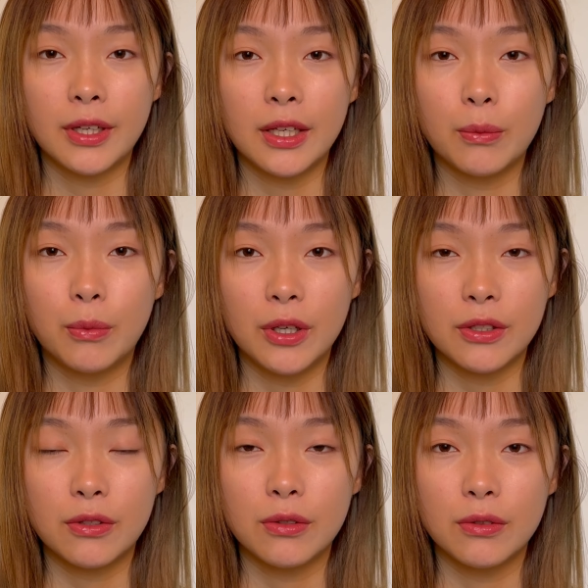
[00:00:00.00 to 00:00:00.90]
He
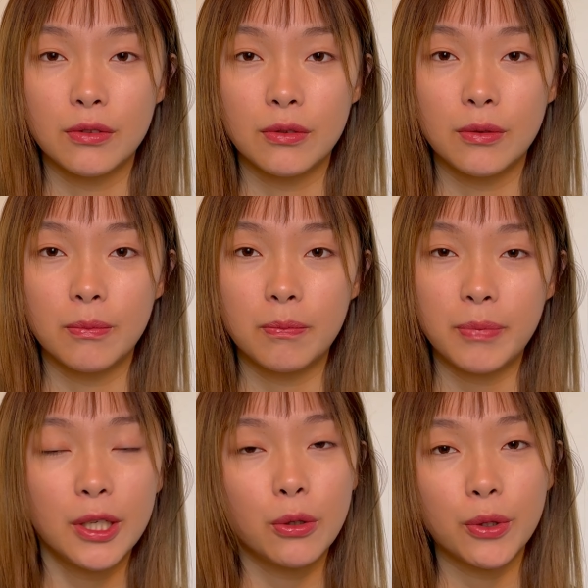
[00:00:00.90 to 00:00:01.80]
wants to
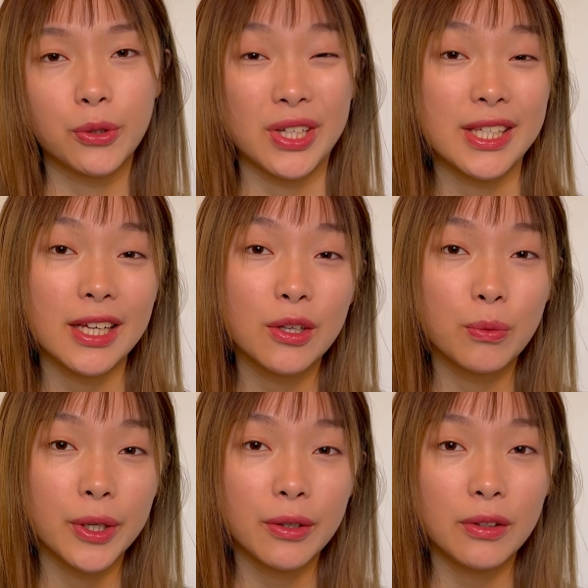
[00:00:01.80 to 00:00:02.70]
be loyal to his inner
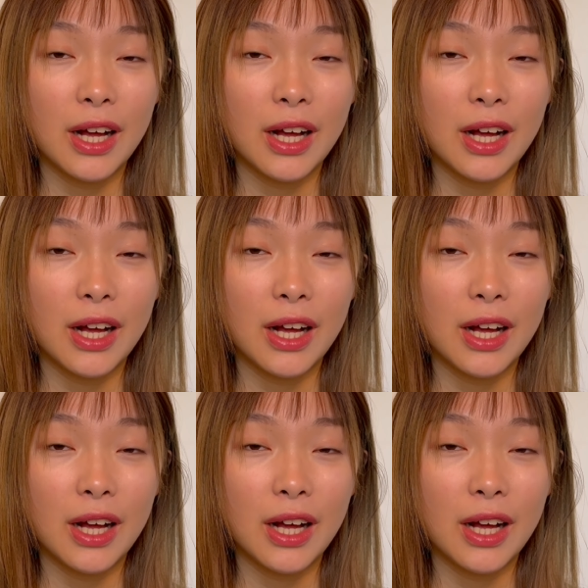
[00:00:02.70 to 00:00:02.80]
will,